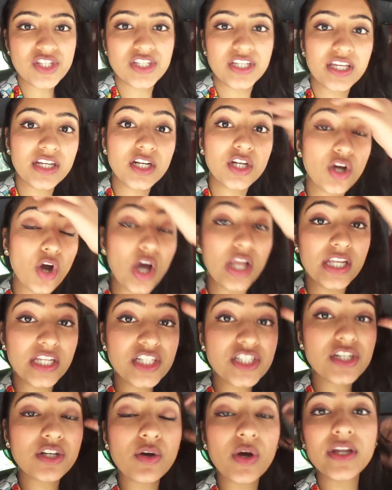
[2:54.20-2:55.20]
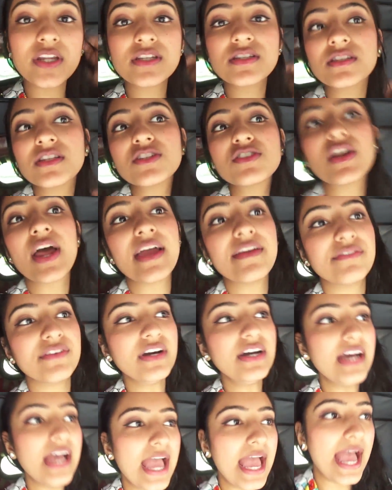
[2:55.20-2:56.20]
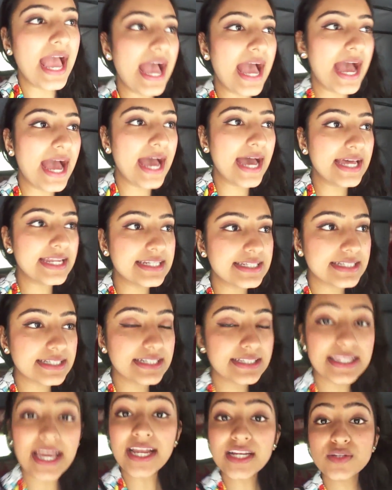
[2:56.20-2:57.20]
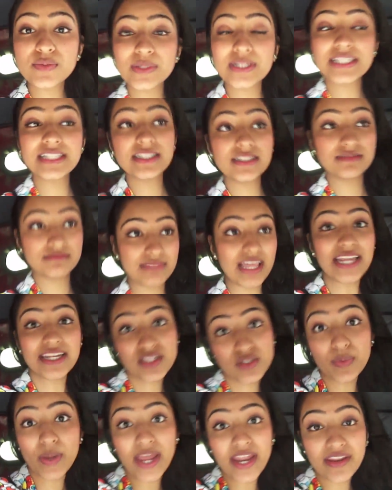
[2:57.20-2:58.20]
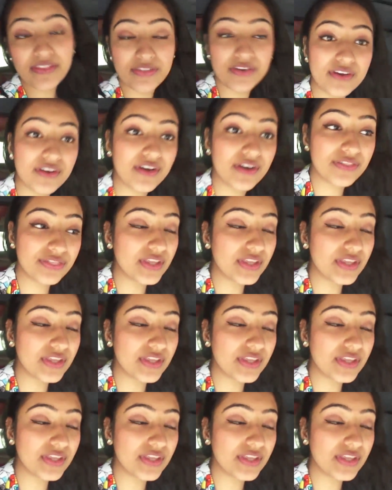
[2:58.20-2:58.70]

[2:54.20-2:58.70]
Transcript: is near a college according to the driver. And that is where the